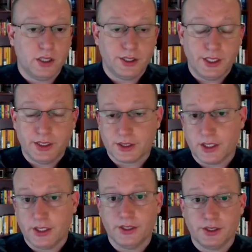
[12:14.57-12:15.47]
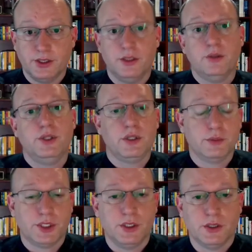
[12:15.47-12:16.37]
data science and tuning the
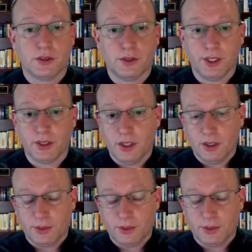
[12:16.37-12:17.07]
machine learning.